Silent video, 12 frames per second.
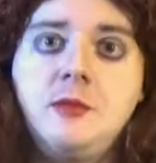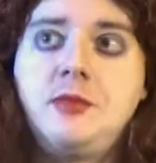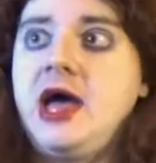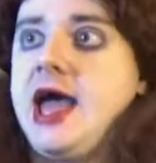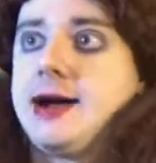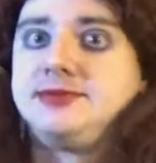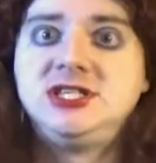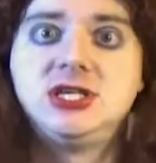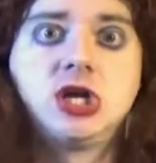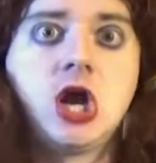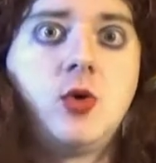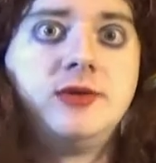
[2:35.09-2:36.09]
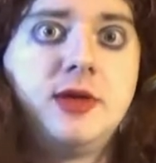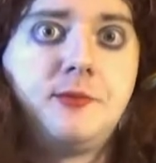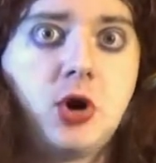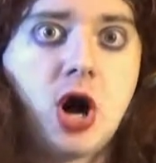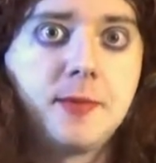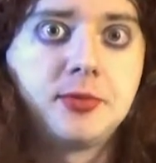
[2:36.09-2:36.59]
Perhaps you're going the
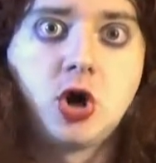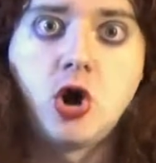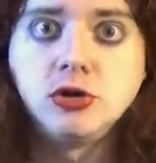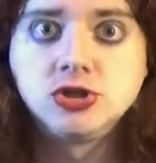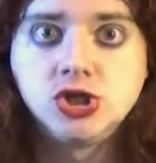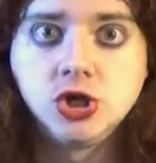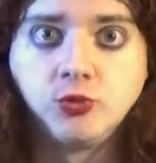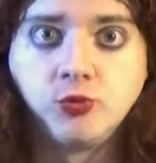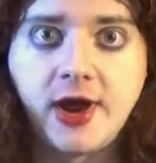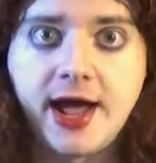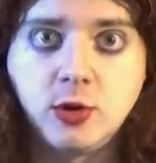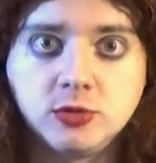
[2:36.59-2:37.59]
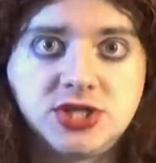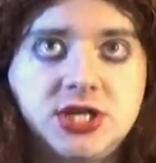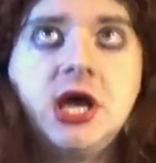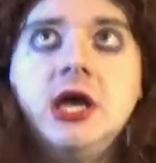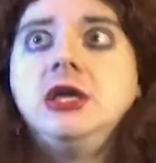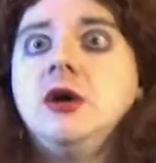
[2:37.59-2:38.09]
pop culture route.
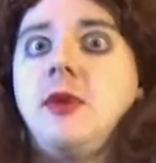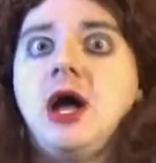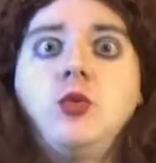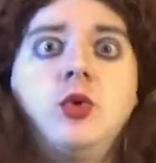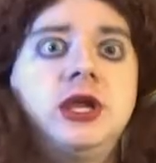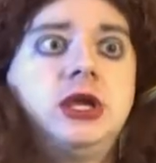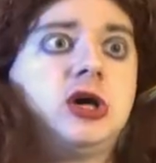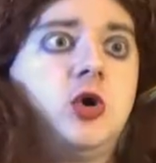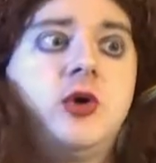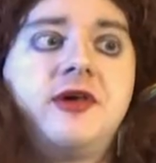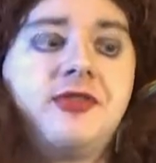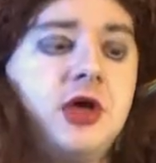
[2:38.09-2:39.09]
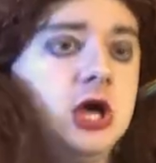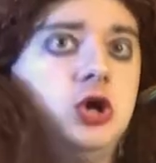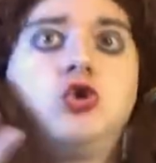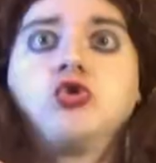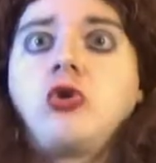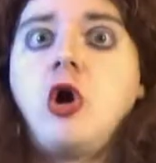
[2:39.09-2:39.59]
You might want to go with
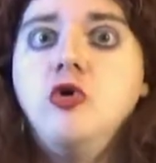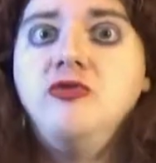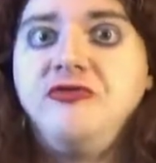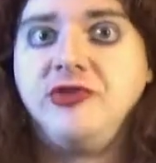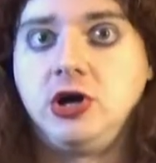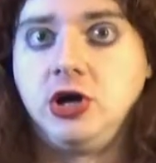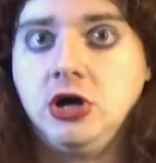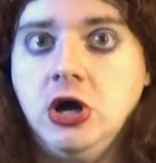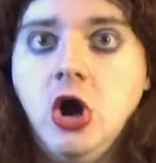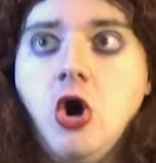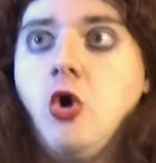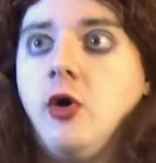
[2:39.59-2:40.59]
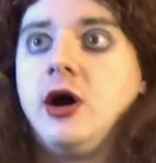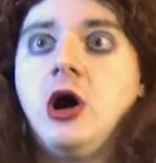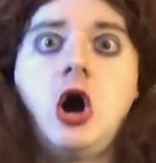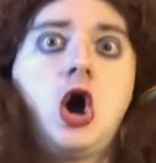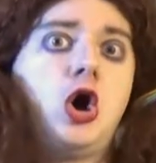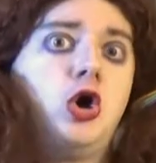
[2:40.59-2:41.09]
Grover, or
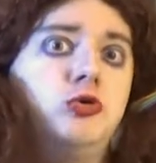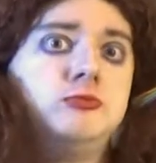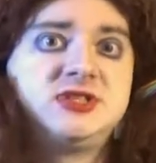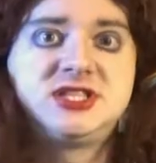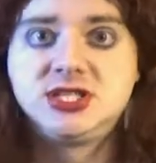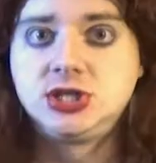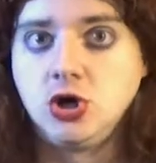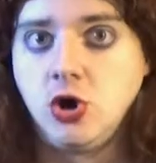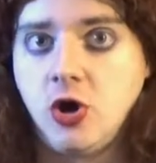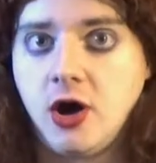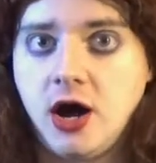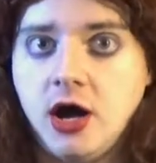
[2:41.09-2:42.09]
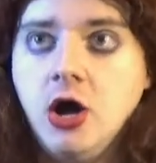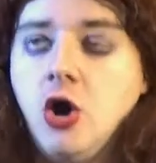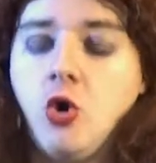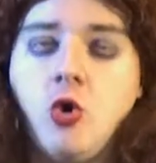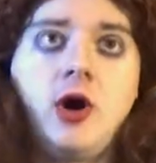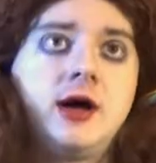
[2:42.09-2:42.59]
Homestar,
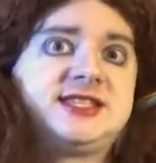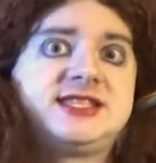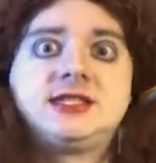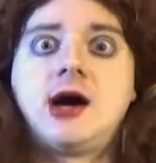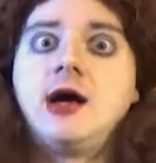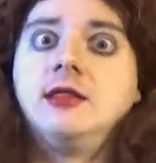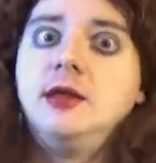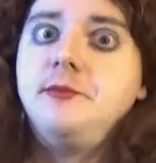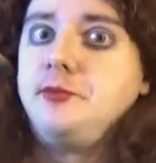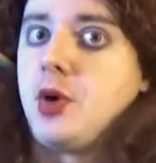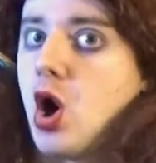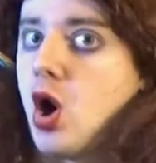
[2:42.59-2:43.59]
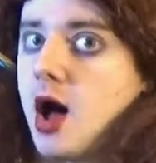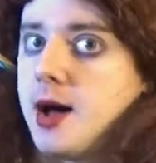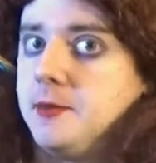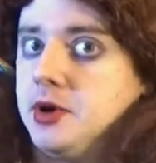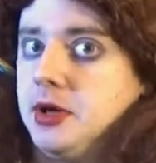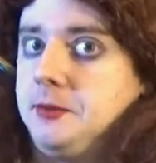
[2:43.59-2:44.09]
or Silent Bob.